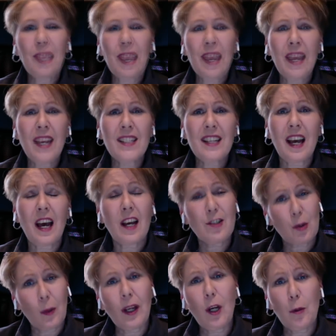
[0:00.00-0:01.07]
And
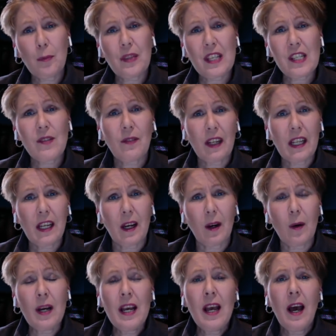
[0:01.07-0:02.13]
so I hope this
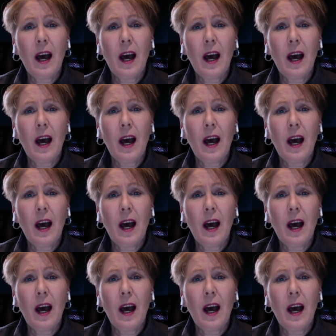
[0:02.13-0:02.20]
video